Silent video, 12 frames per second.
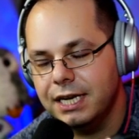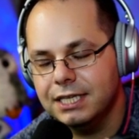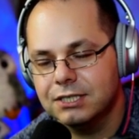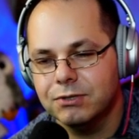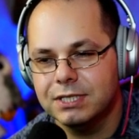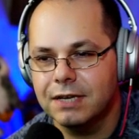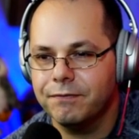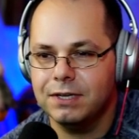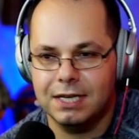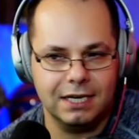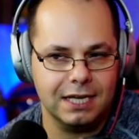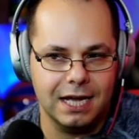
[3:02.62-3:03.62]
So he's definitely
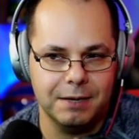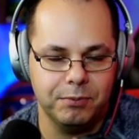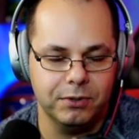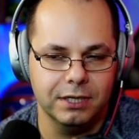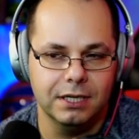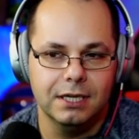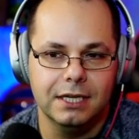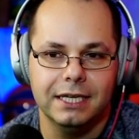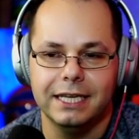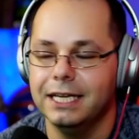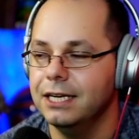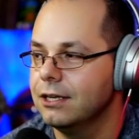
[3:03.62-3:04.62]
not a guy to put
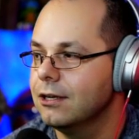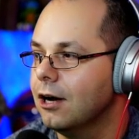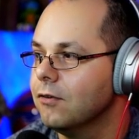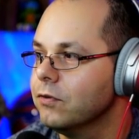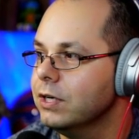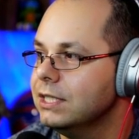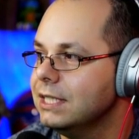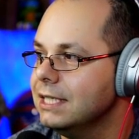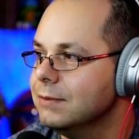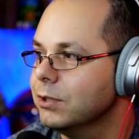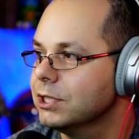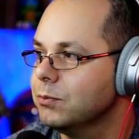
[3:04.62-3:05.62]
in a coverage. He's
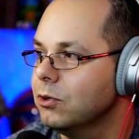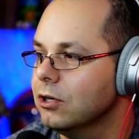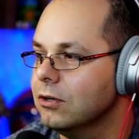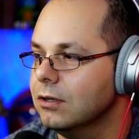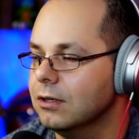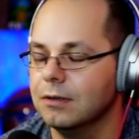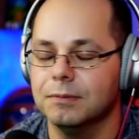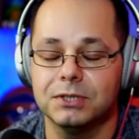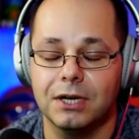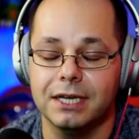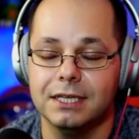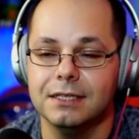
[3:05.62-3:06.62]
much more, or
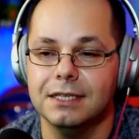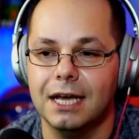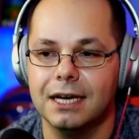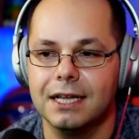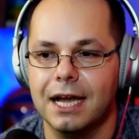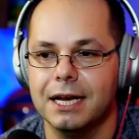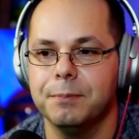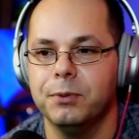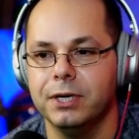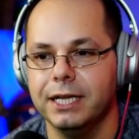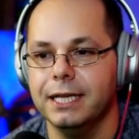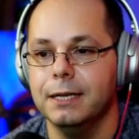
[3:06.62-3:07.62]
sorry, not a guy to
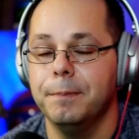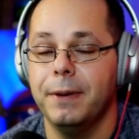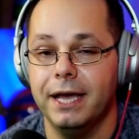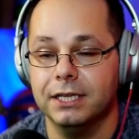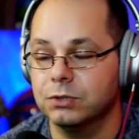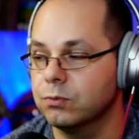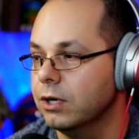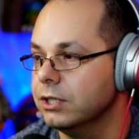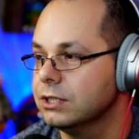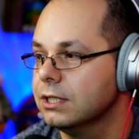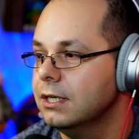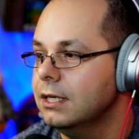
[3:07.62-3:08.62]
put in pass
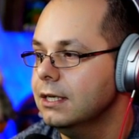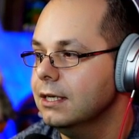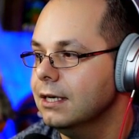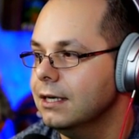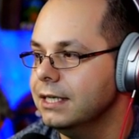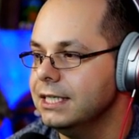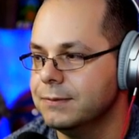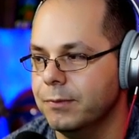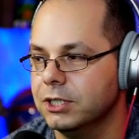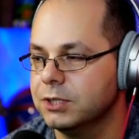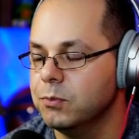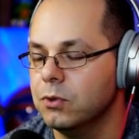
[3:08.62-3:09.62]
rush. He's
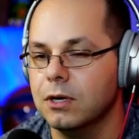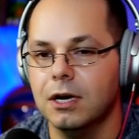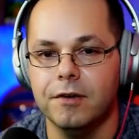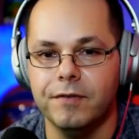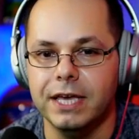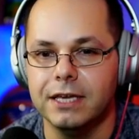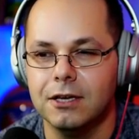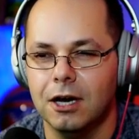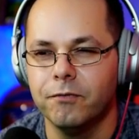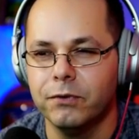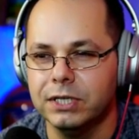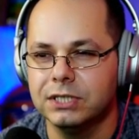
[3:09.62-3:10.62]
much more of a
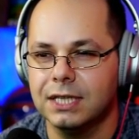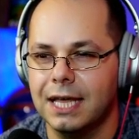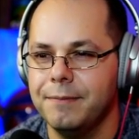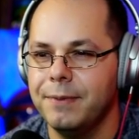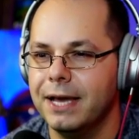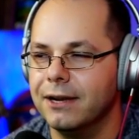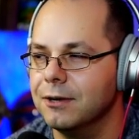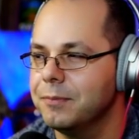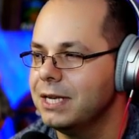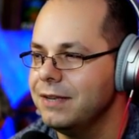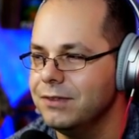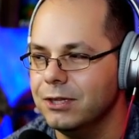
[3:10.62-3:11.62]
coverage linebacker. But
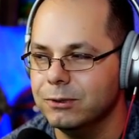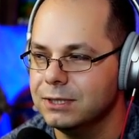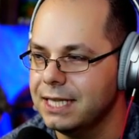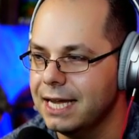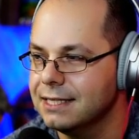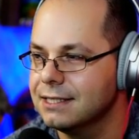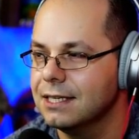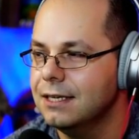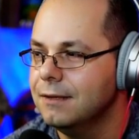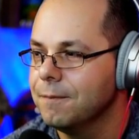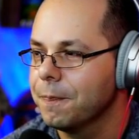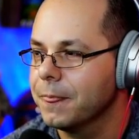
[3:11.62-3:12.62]
even those stats,
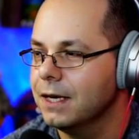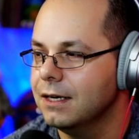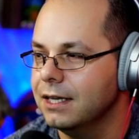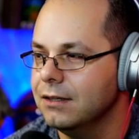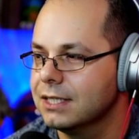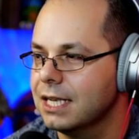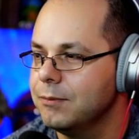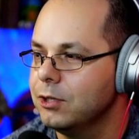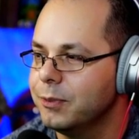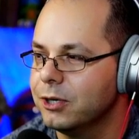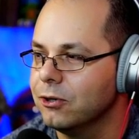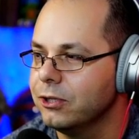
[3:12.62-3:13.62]
I looked at him a
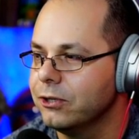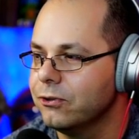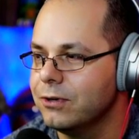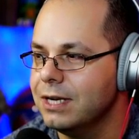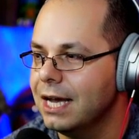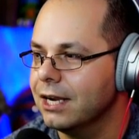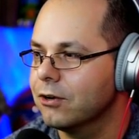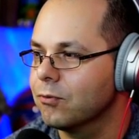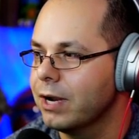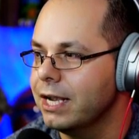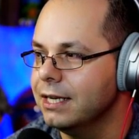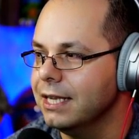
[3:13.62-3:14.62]
little bit earlier. They're not
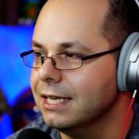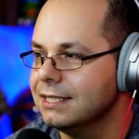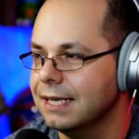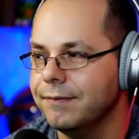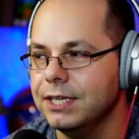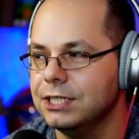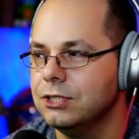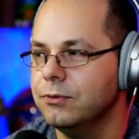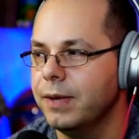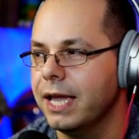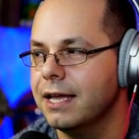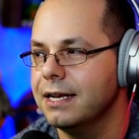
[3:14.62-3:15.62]
great. 72
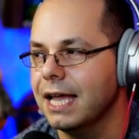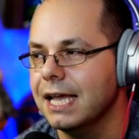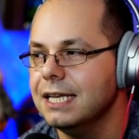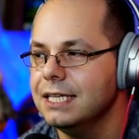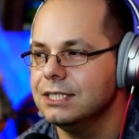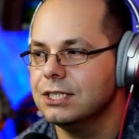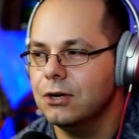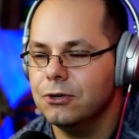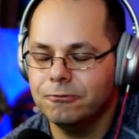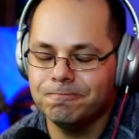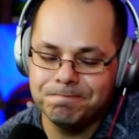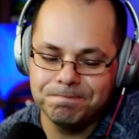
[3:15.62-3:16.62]
man, 80 zone.